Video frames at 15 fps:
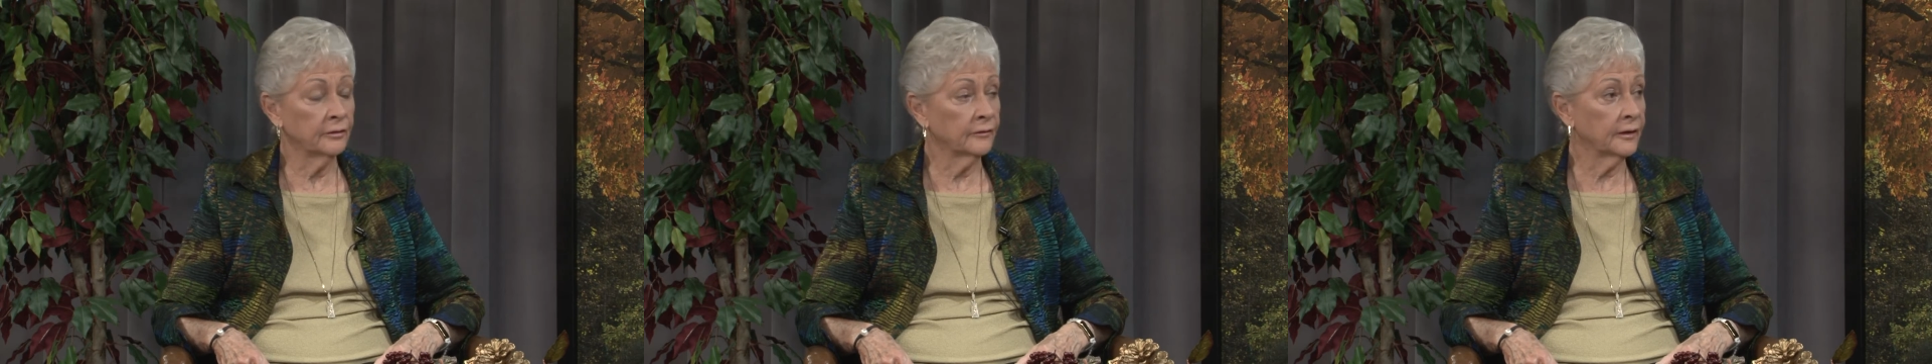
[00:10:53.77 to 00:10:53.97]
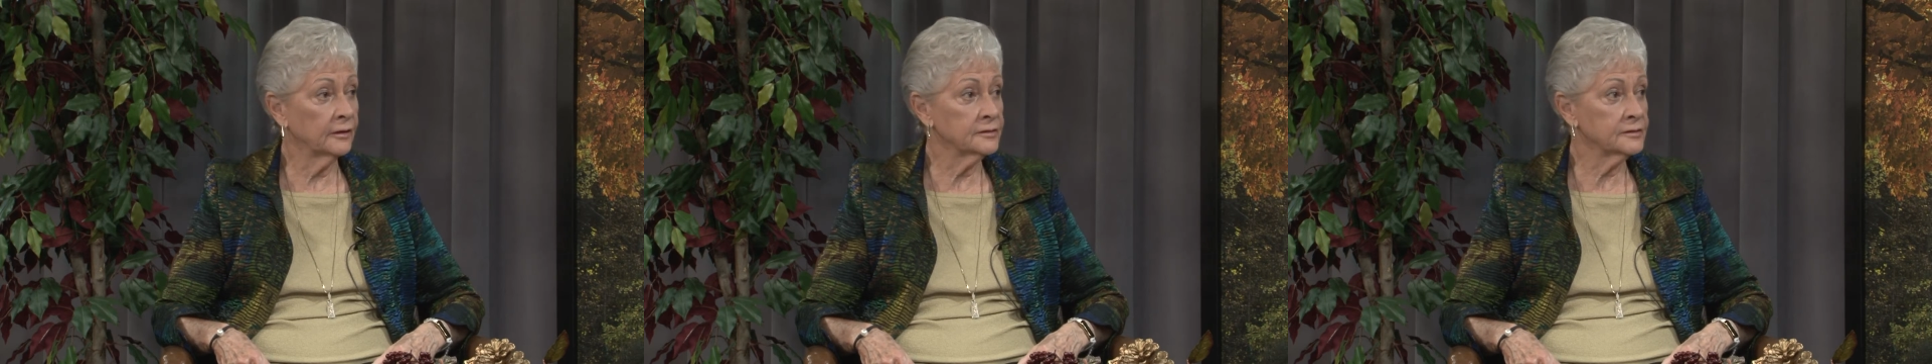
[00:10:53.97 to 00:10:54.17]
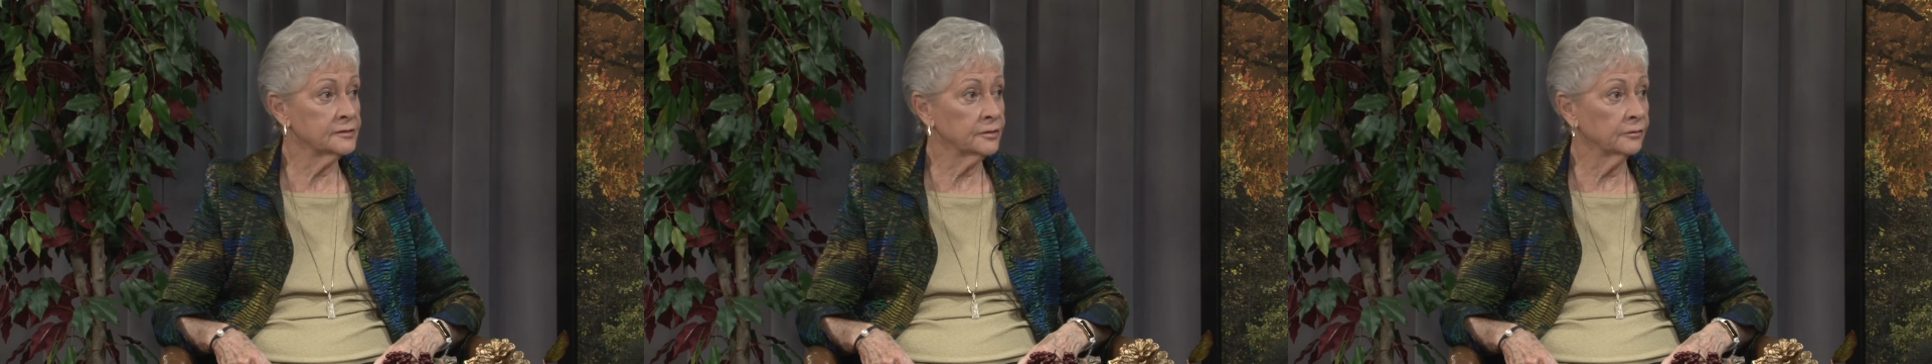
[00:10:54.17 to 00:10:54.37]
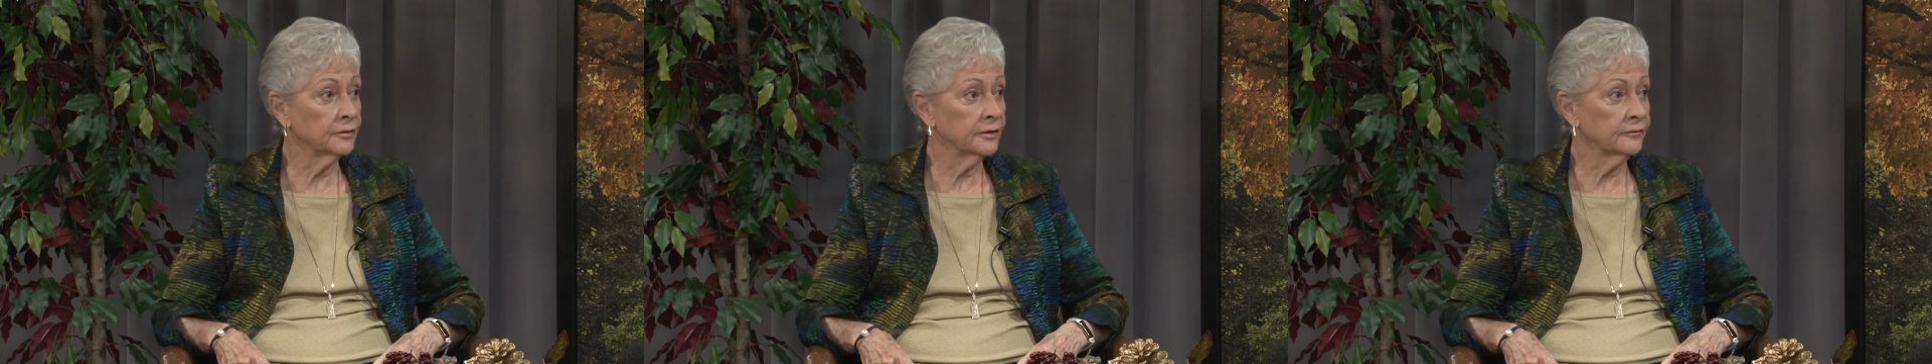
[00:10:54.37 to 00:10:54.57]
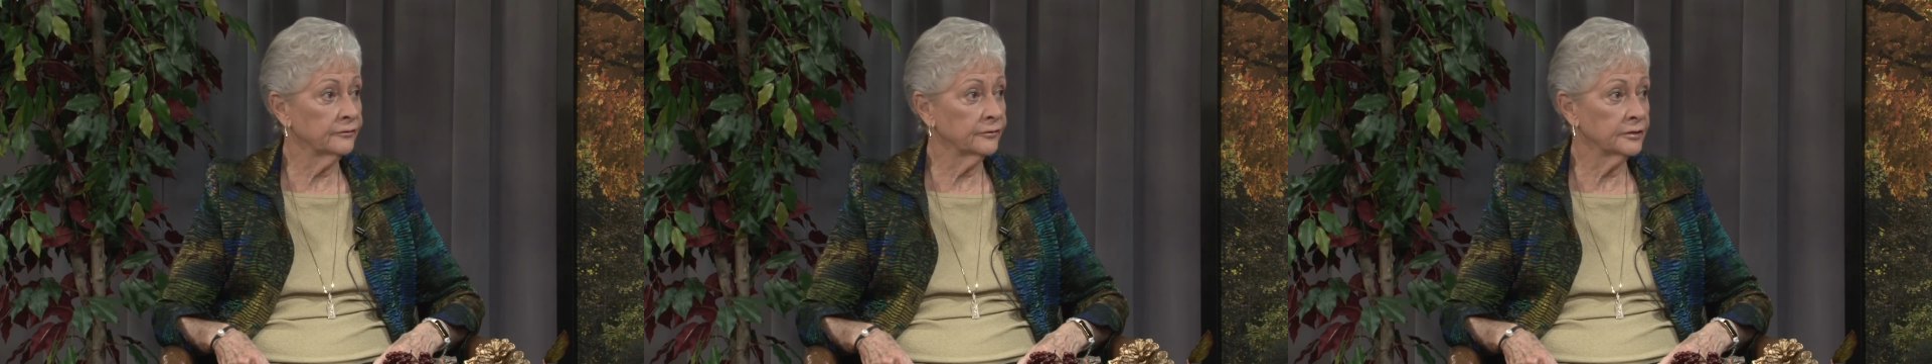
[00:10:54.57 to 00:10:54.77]
they just don't
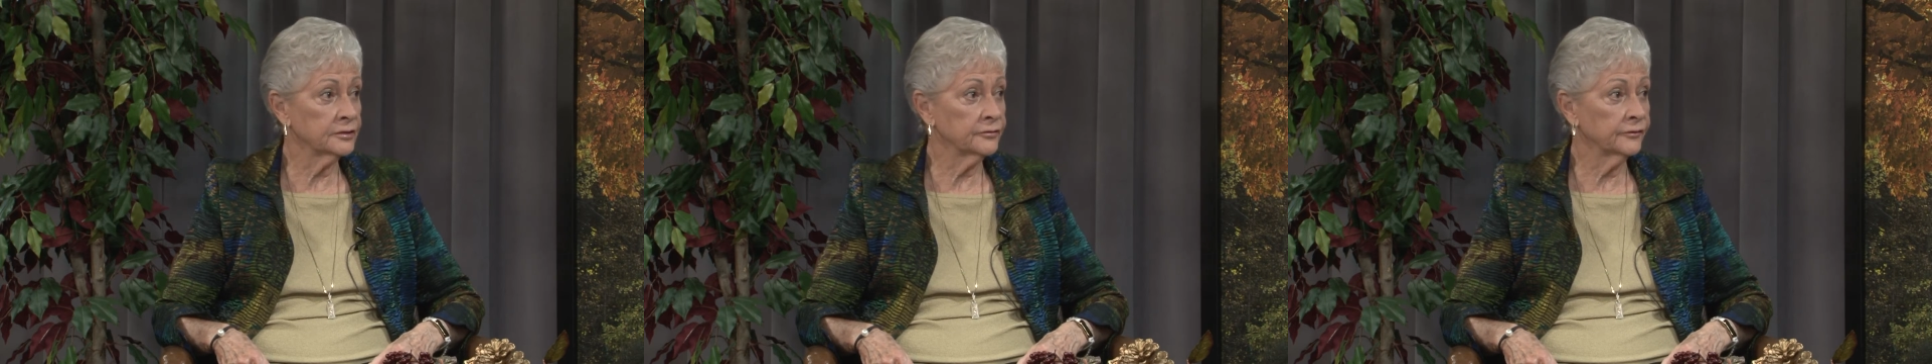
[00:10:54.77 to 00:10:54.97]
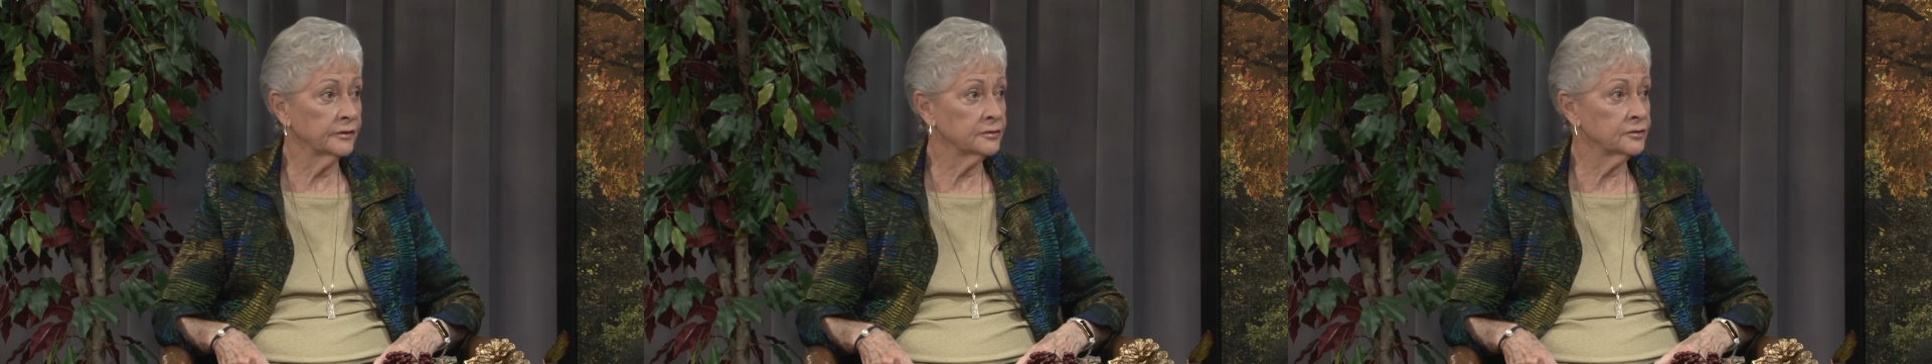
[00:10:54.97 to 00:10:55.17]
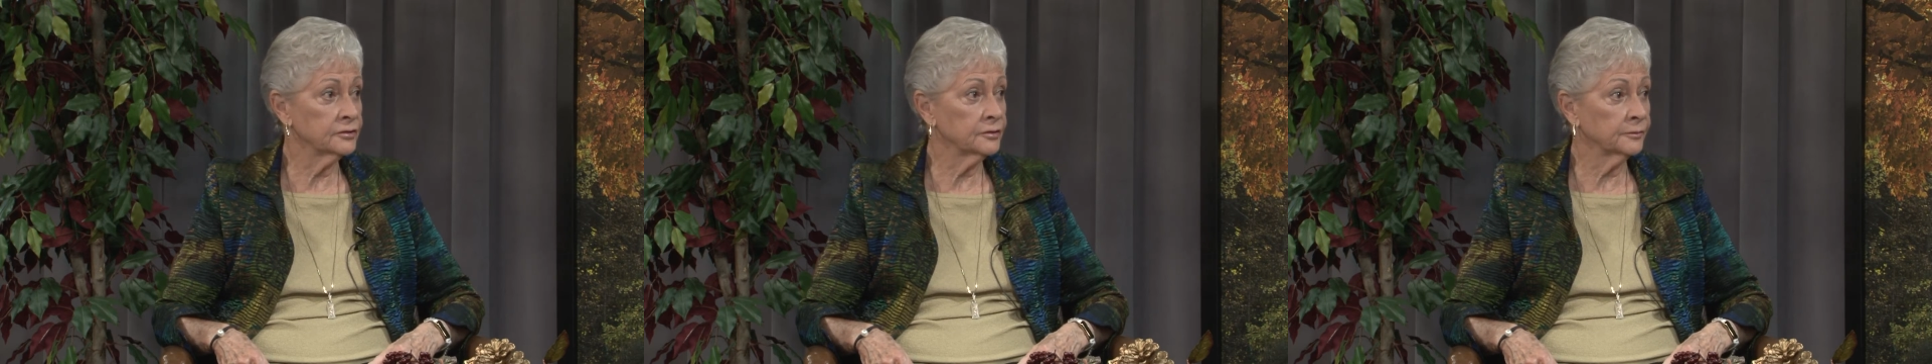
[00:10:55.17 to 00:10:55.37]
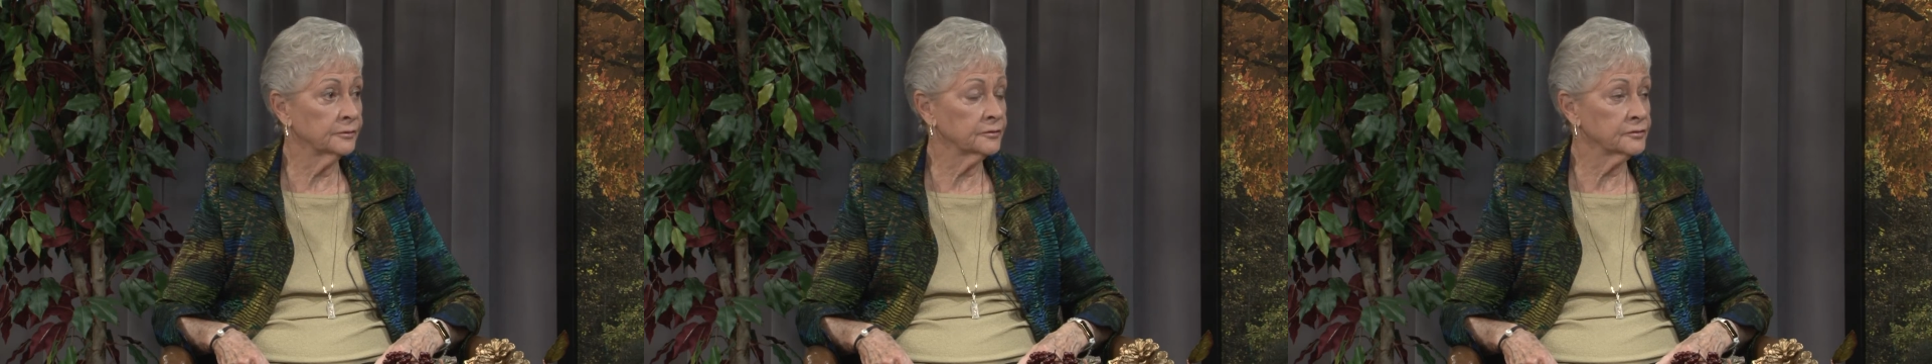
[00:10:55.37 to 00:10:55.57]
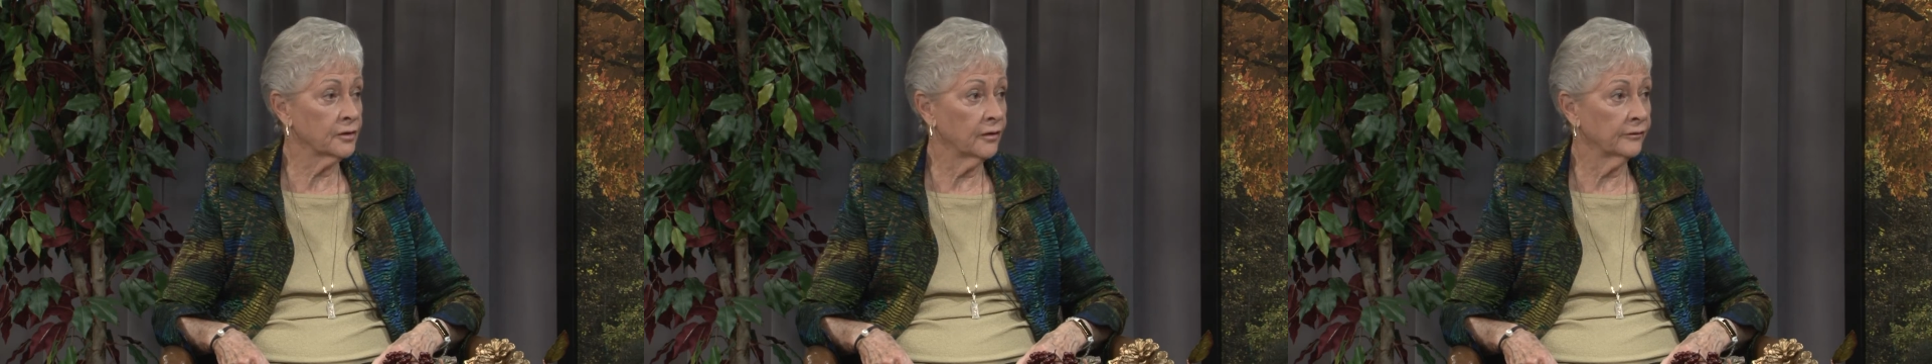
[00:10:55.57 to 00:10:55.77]
get fresh
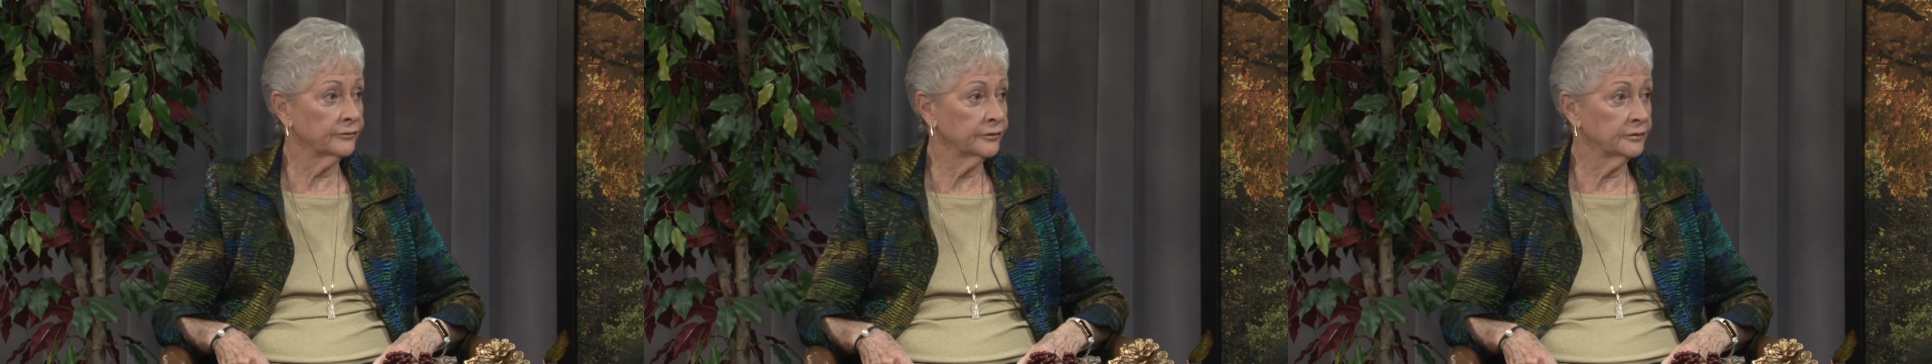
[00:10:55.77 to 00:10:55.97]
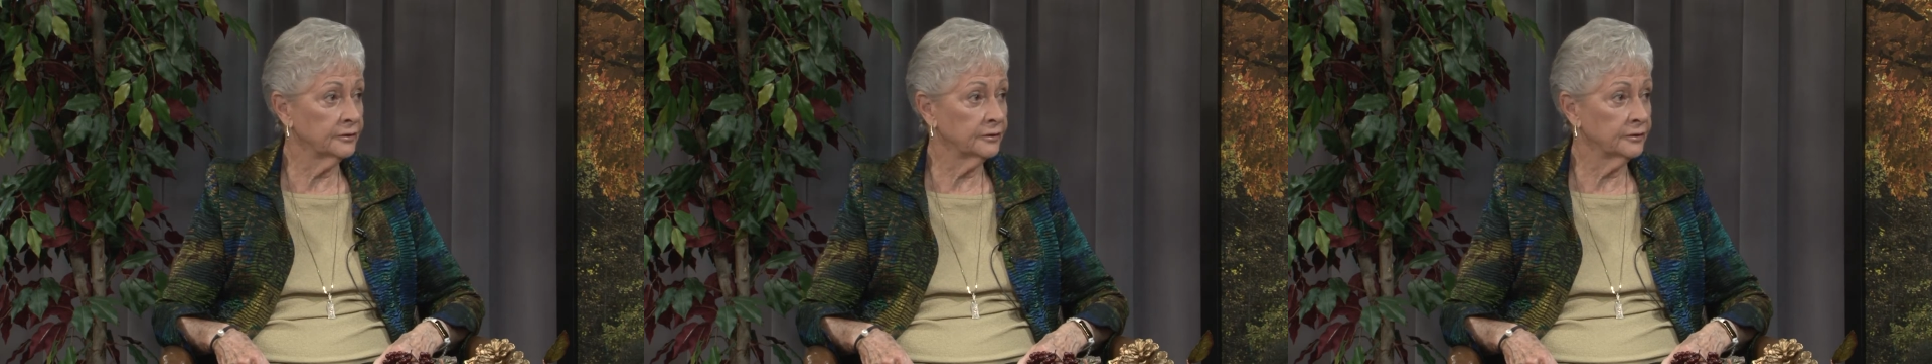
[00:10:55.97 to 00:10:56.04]
vegetables often,